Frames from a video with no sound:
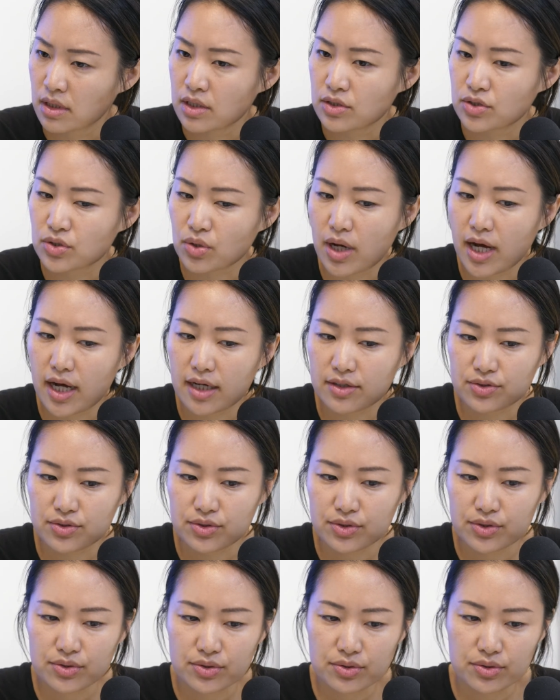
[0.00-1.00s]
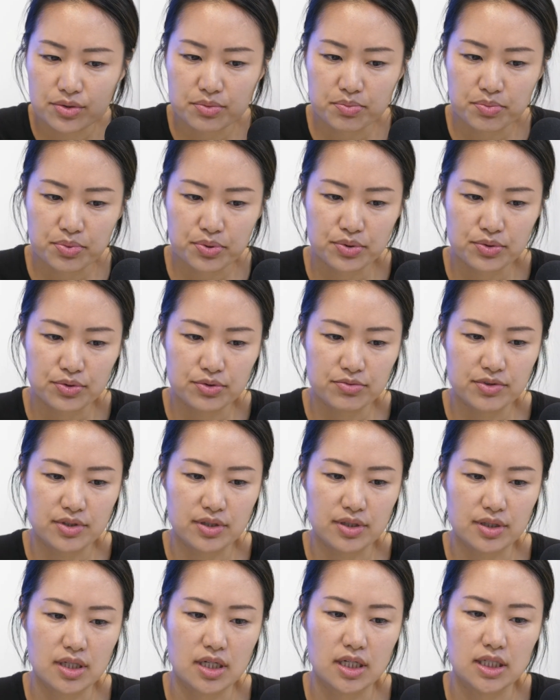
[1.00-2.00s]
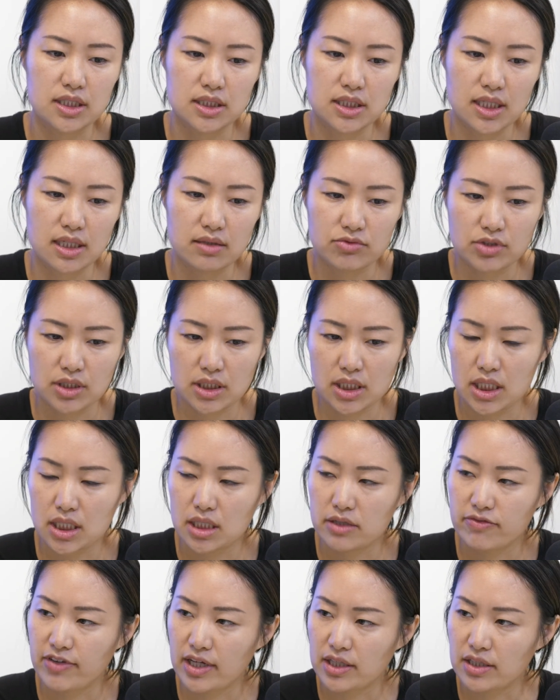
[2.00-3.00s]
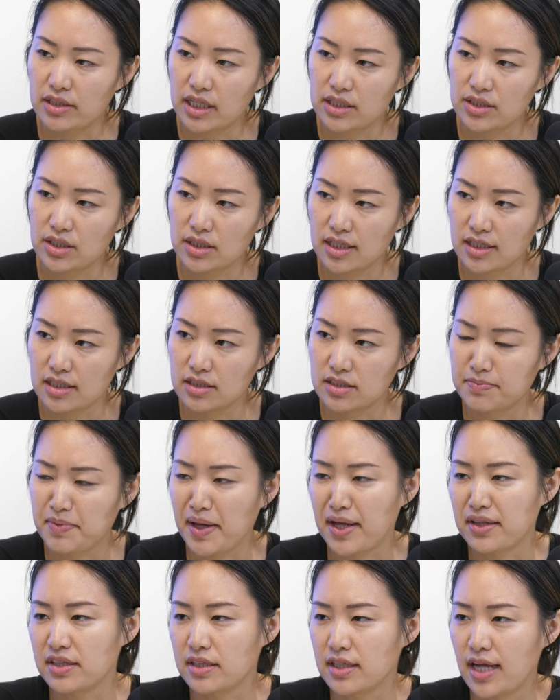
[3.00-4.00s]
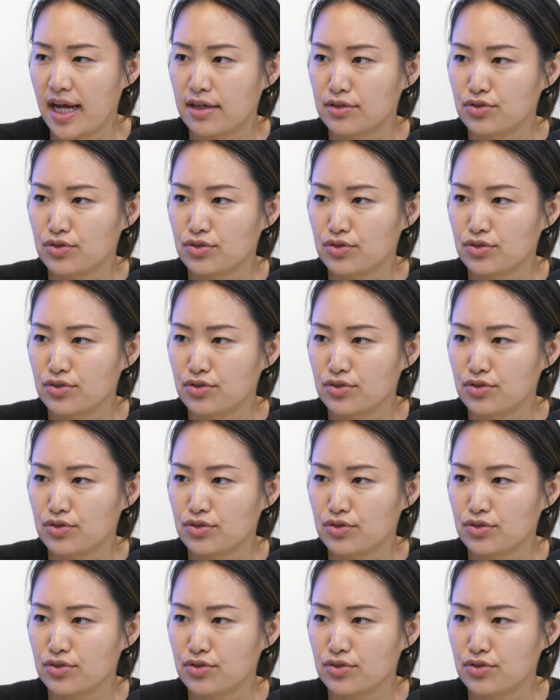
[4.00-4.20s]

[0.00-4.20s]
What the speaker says: So how do you prove the content-related validation that it's valid?